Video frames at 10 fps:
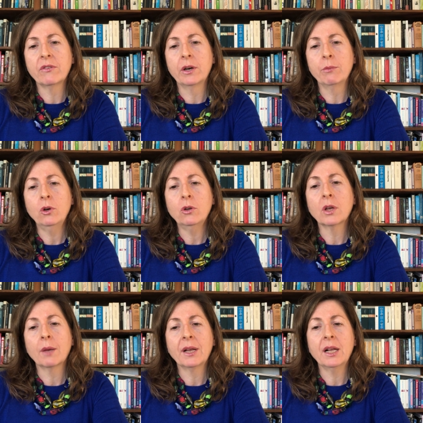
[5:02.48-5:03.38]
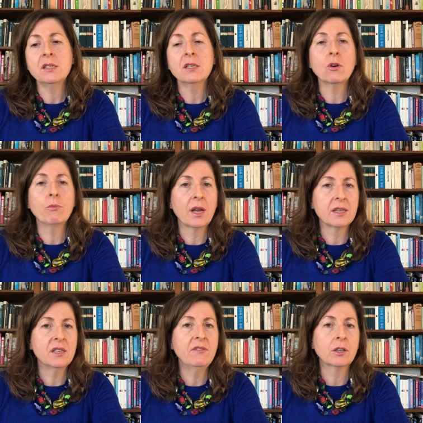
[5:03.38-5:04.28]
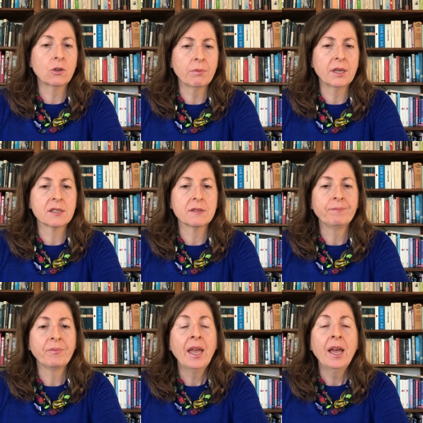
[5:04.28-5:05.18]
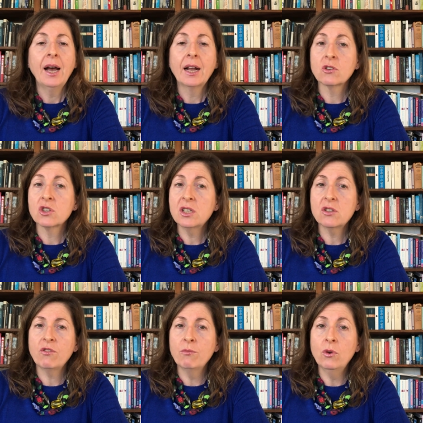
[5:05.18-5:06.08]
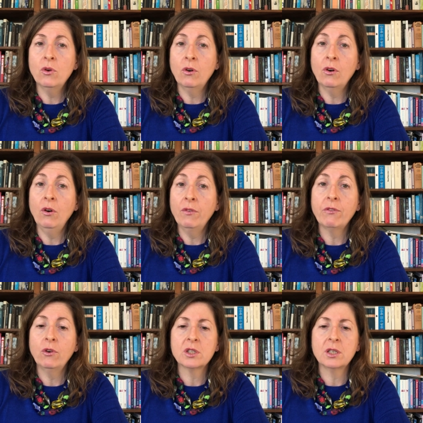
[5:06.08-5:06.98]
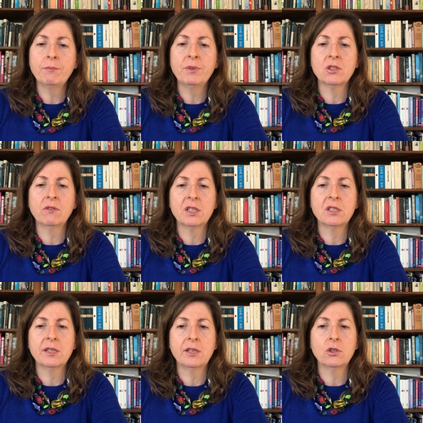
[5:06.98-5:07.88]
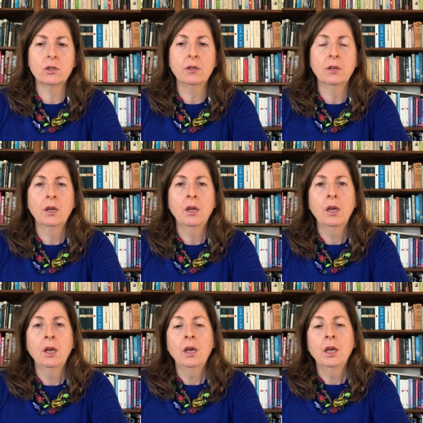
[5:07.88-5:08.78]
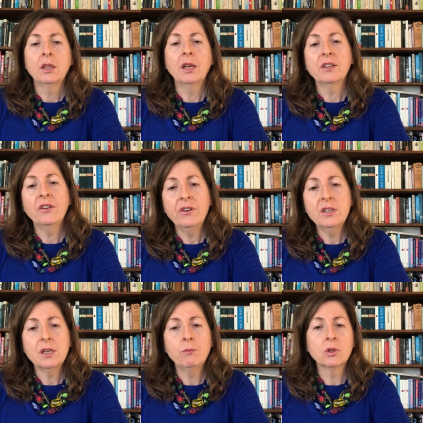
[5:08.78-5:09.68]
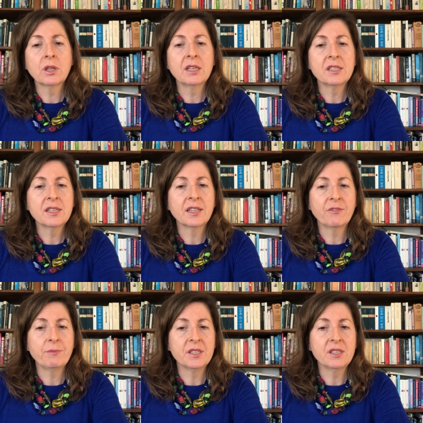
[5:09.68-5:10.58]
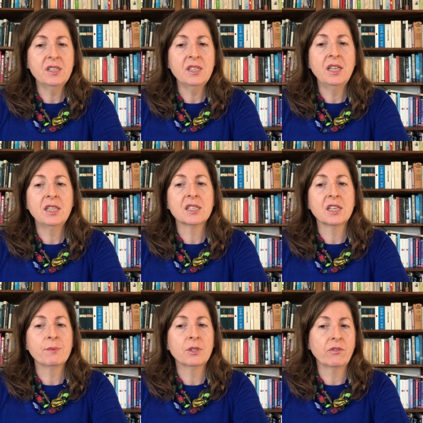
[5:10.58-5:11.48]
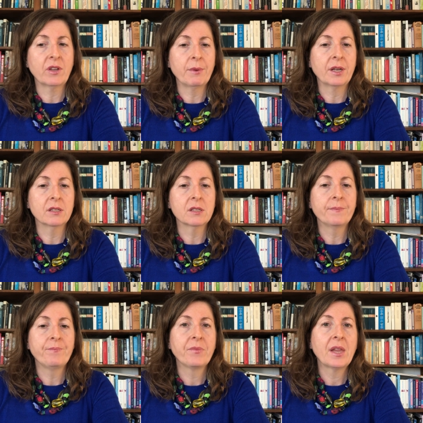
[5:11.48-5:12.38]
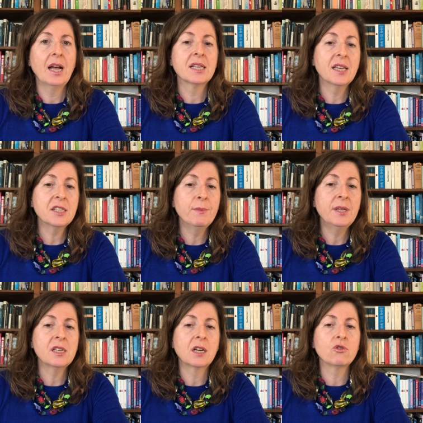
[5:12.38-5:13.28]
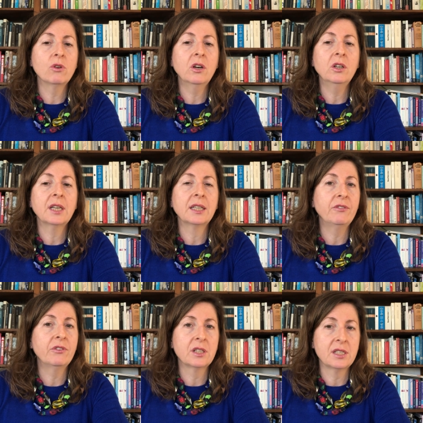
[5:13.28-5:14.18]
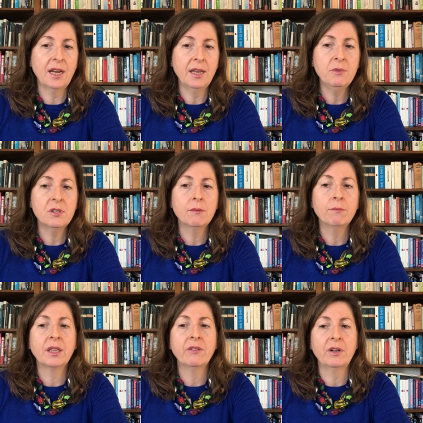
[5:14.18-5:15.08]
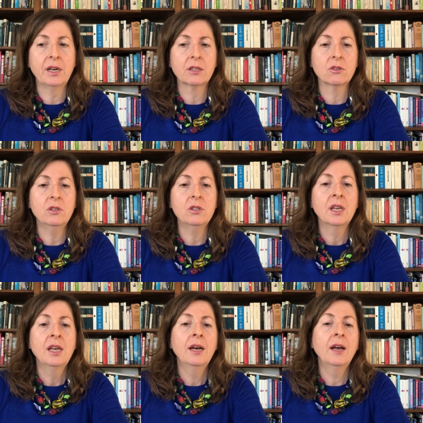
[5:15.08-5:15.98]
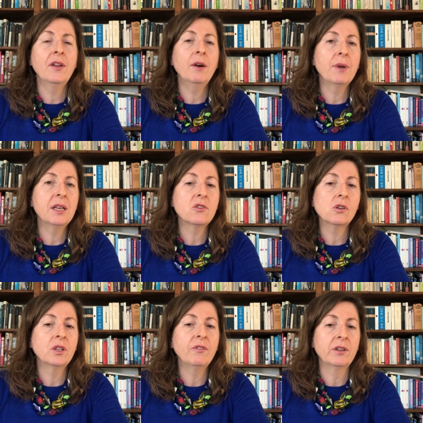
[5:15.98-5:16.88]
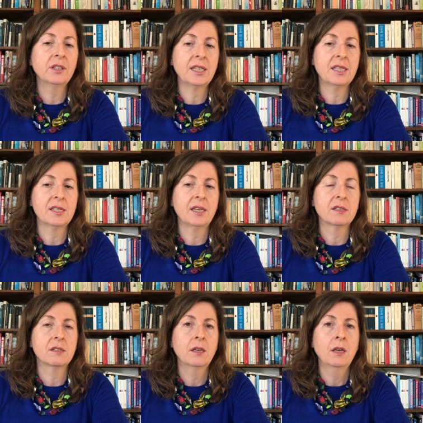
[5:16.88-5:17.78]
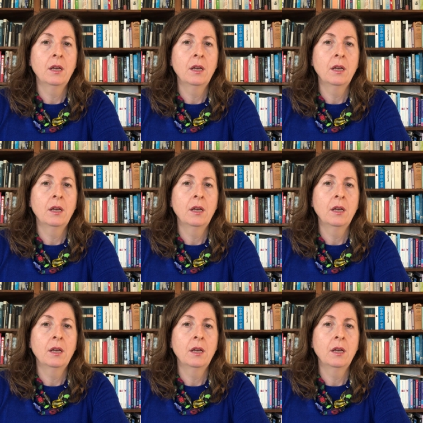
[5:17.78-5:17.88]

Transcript: framework on chemicals is comprehensive and complex and consists of over 40 pieces of legislation. There are differences among the legislative pieces in the assessment of chemicals. Assessments are triggered at different times by different actors, and they're based on different data sets.